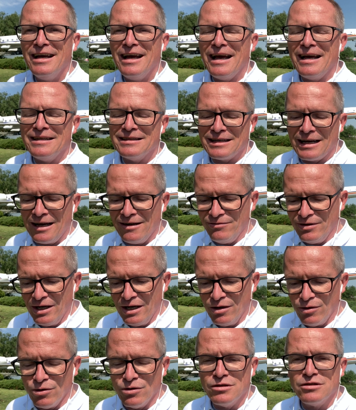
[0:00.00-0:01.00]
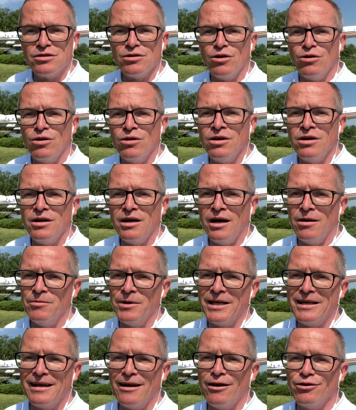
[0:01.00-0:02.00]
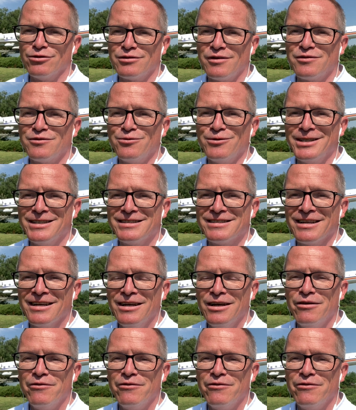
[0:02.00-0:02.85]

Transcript: And I will also make a lot of tweets.